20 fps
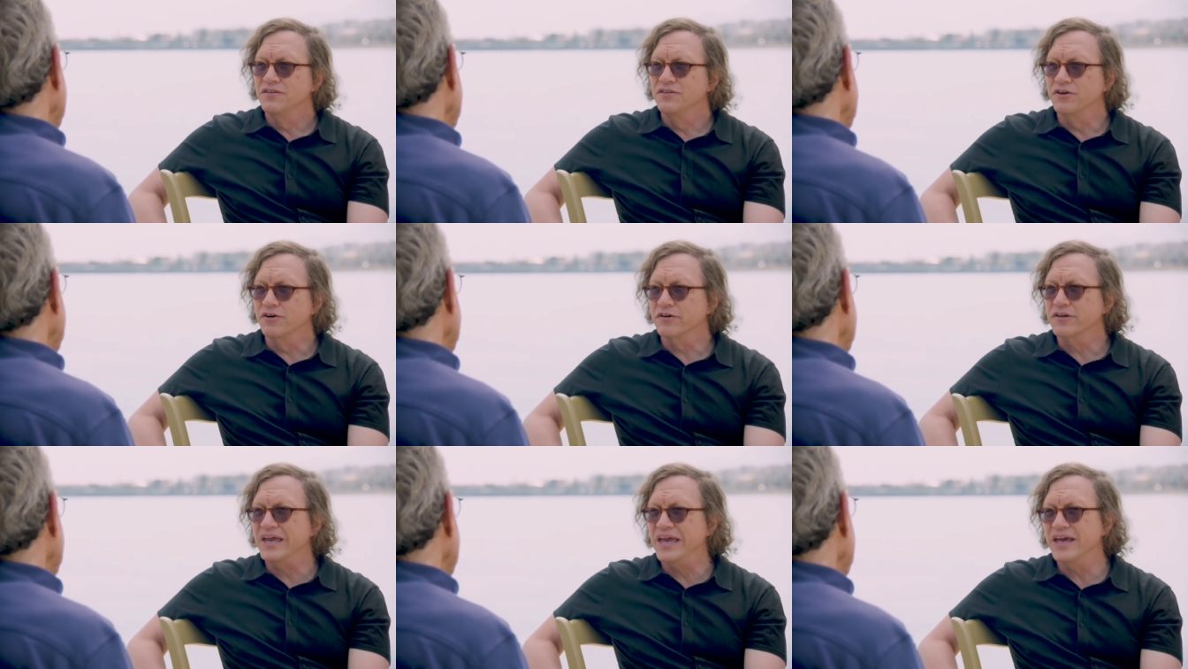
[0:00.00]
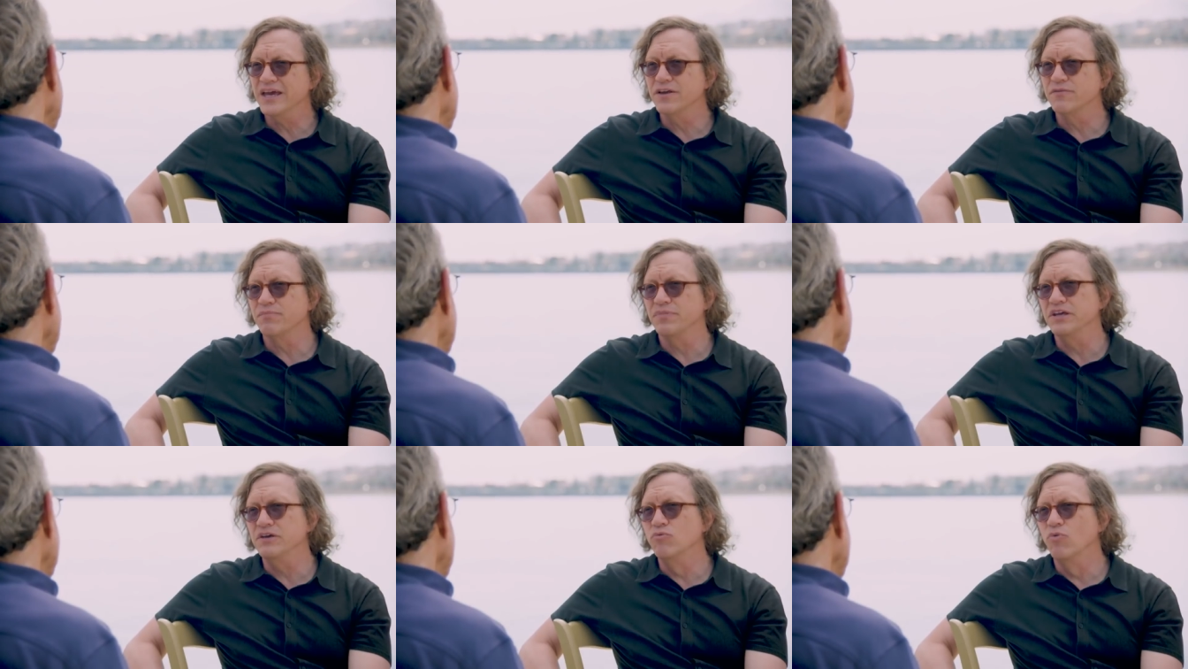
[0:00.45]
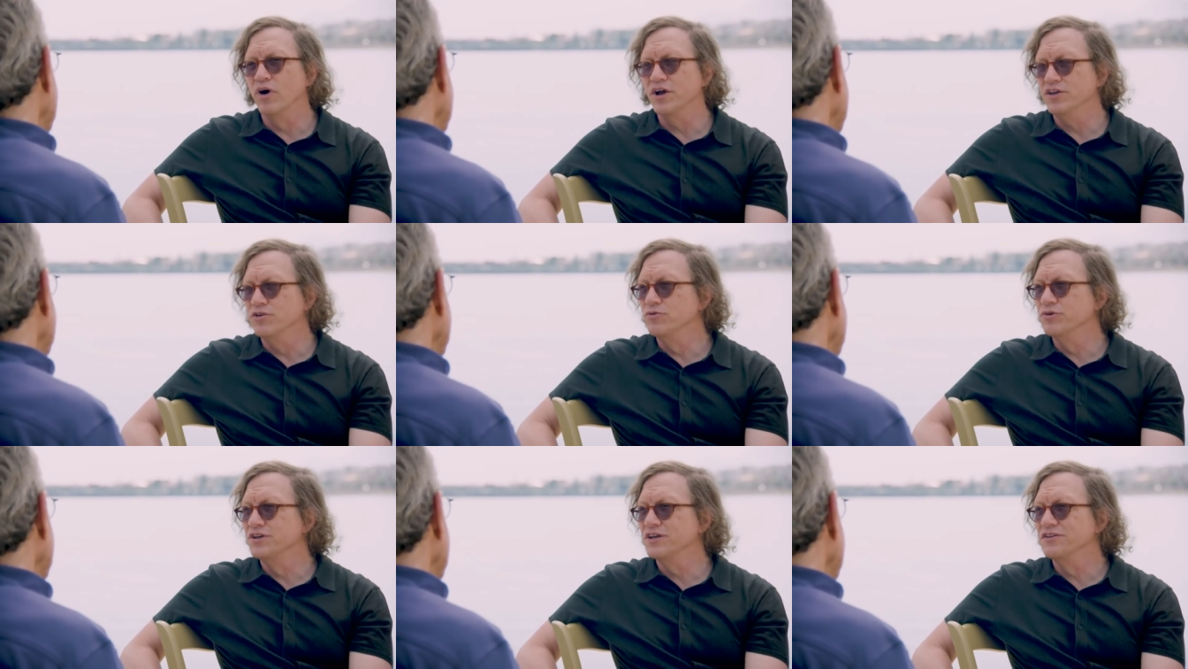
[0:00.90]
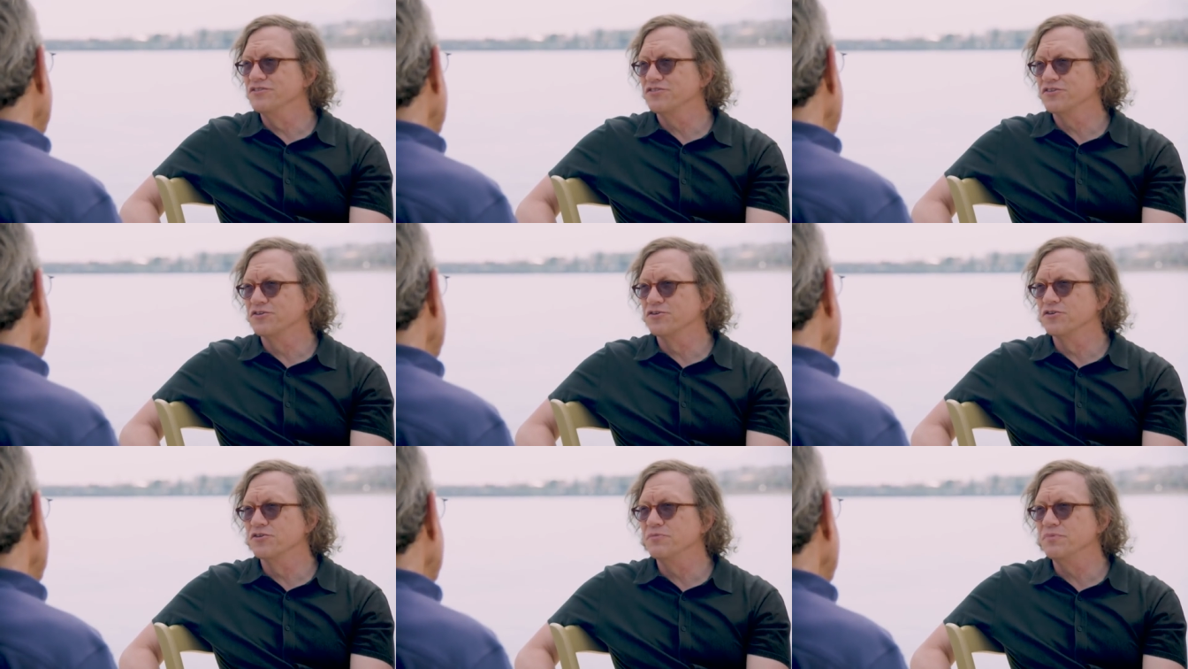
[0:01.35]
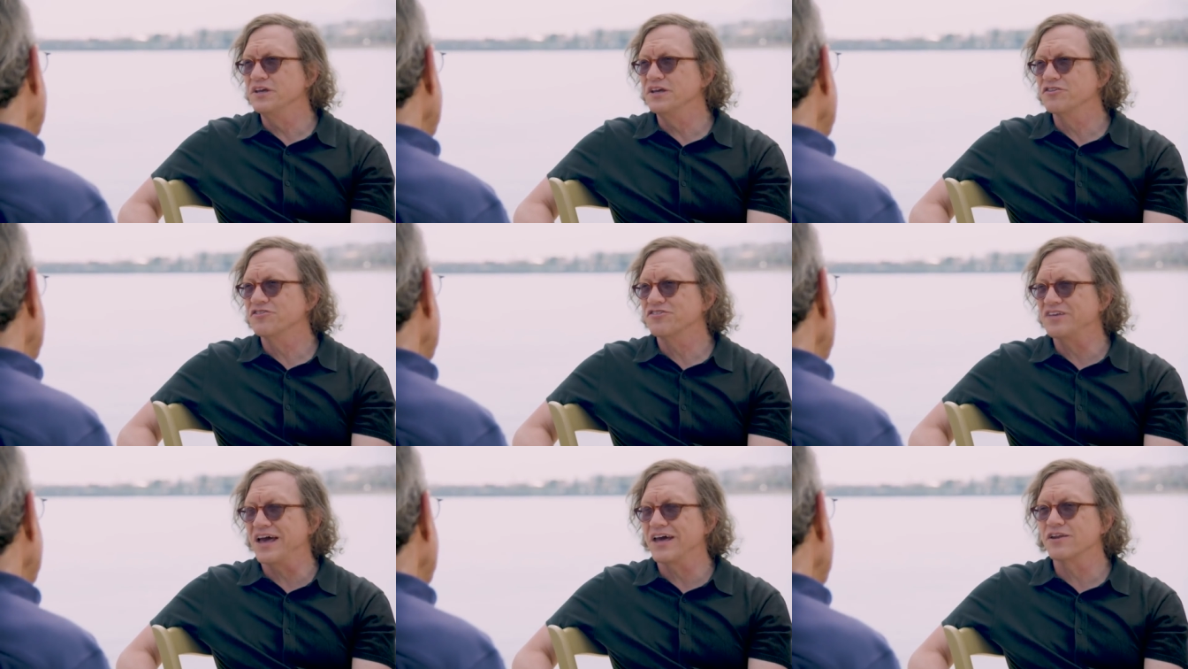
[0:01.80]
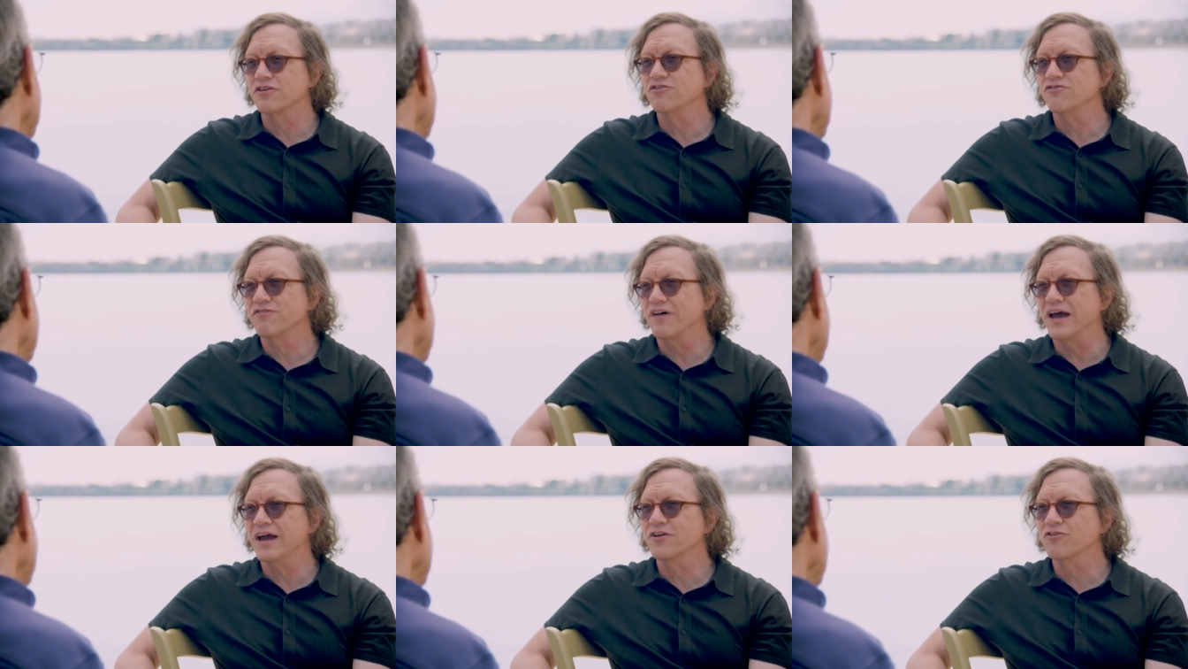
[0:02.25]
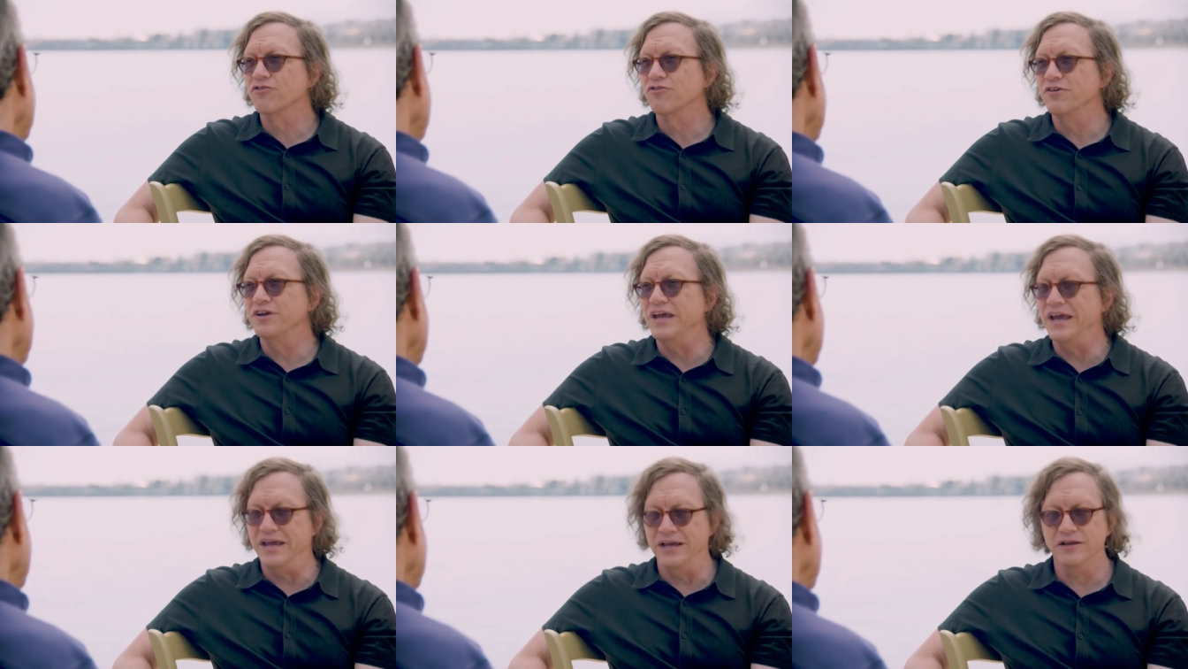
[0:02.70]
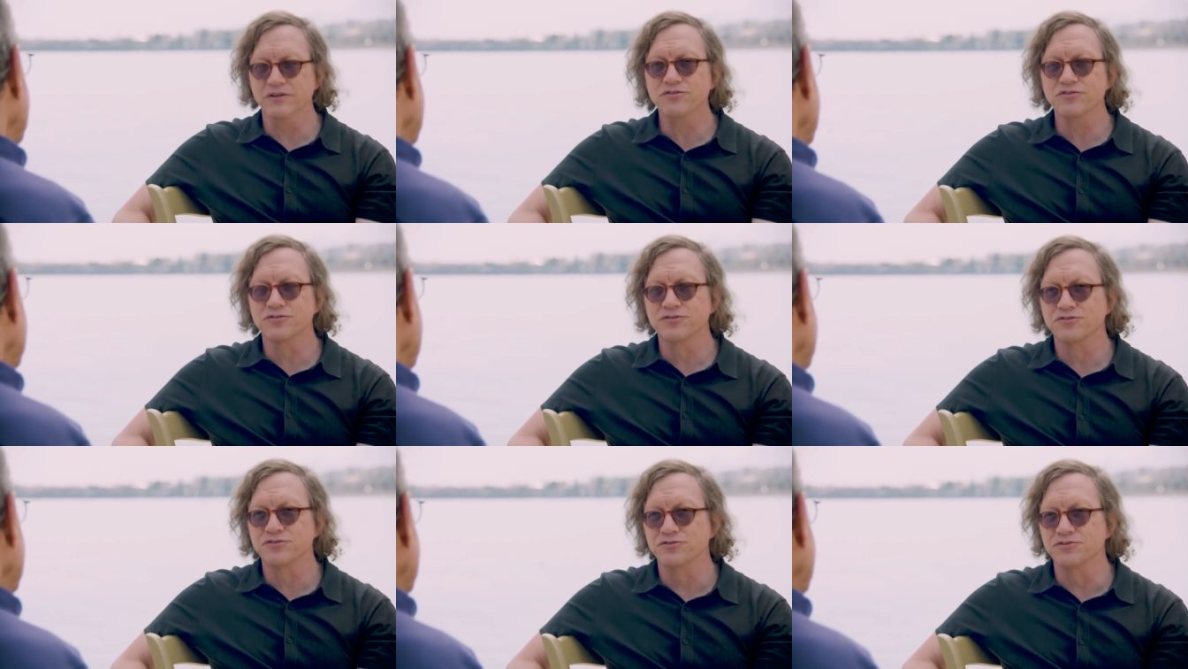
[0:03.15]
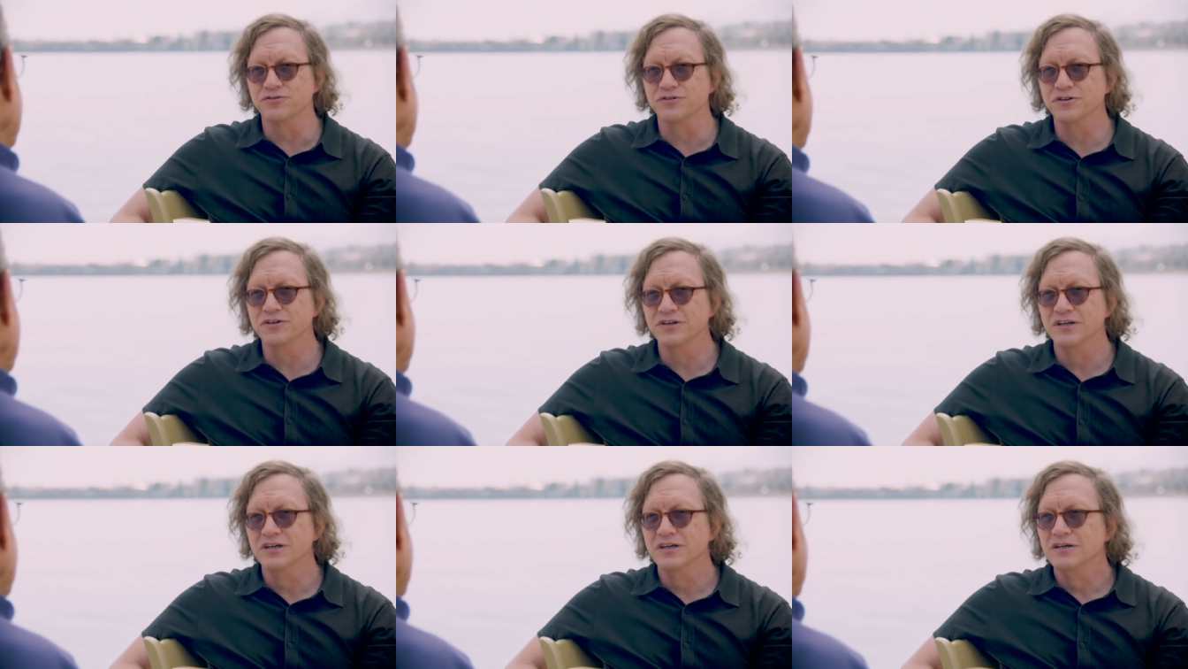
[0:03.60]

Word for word: there can't be what you would consider to be a satisfactory answer to it.